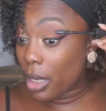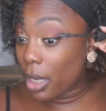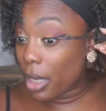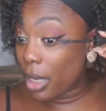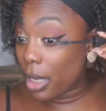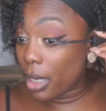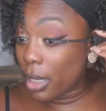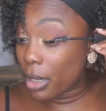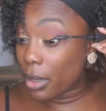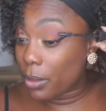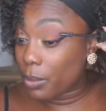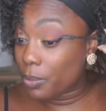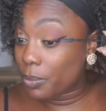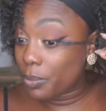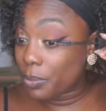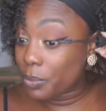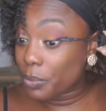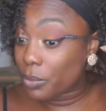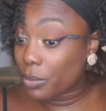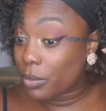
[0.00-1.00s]
Um,
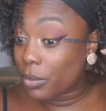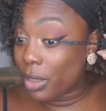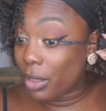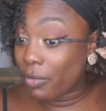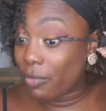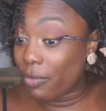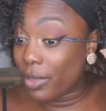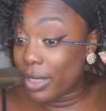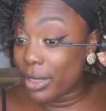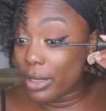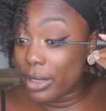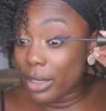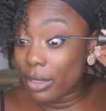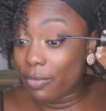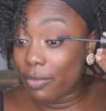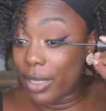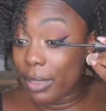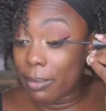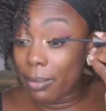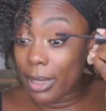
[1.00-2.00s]
the Fenty
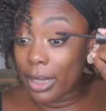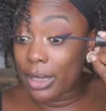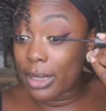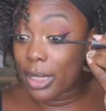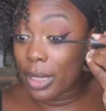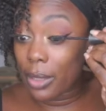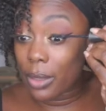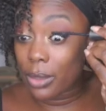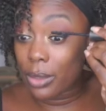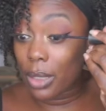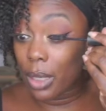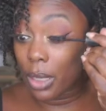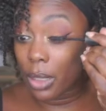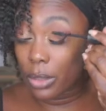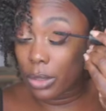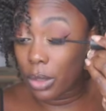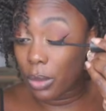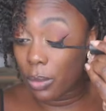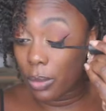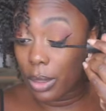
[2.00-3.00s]
mascara is
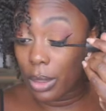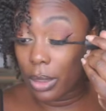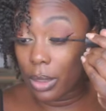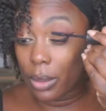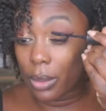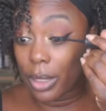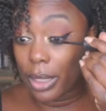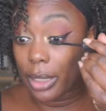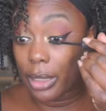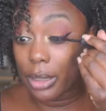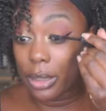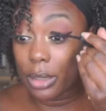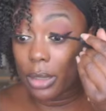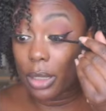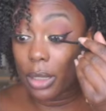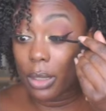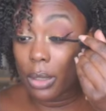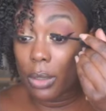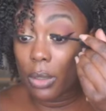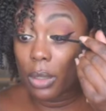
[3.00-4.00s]
also really great.
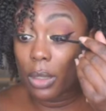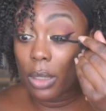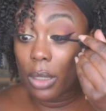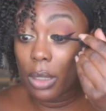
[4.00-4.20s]
So